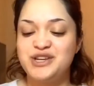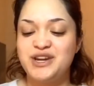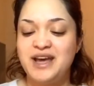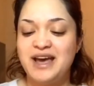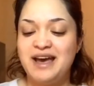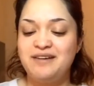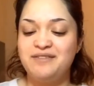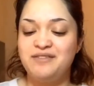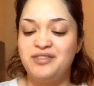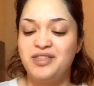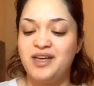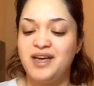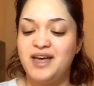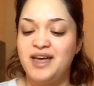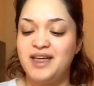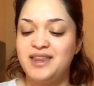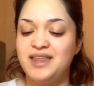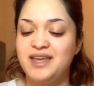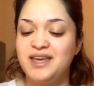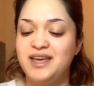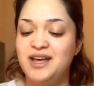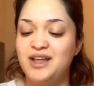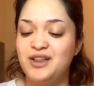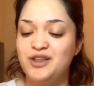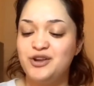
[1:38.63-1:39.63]
I have the
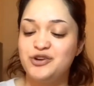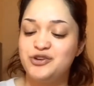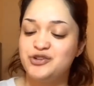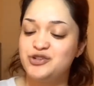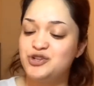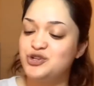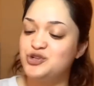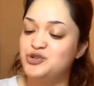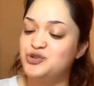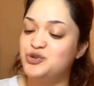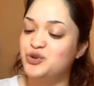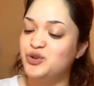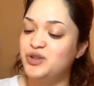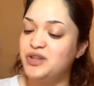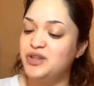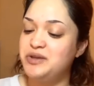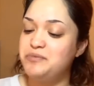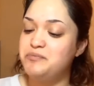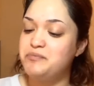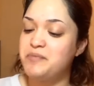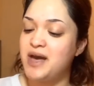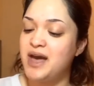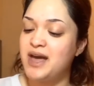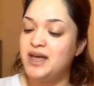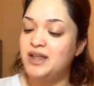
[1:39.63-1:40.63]
LA Colors Truly
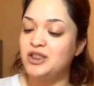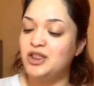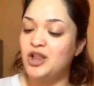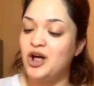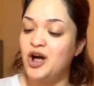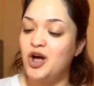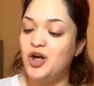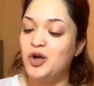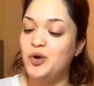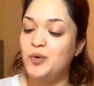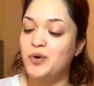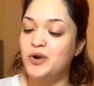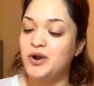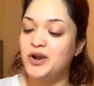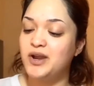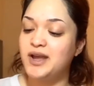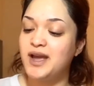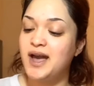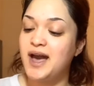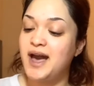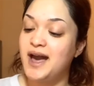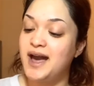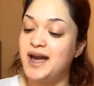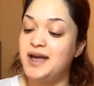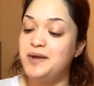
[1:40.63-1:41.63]
Matte Long Wearing
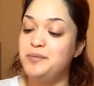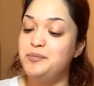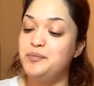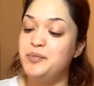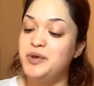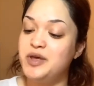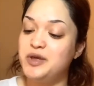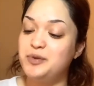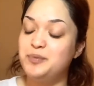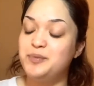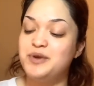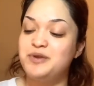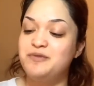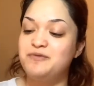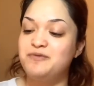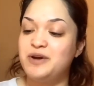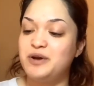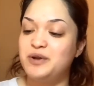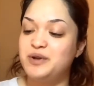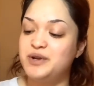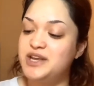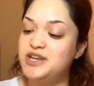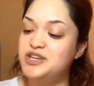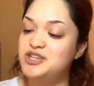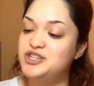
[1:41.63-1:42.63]
High Pigment
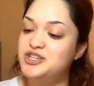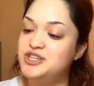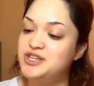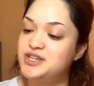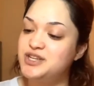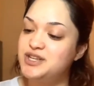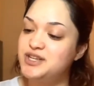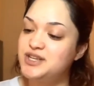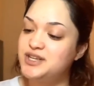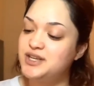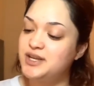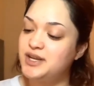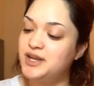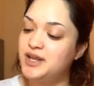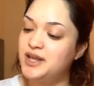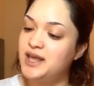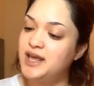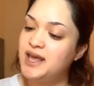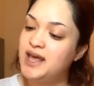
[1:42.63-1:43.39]
Foundation.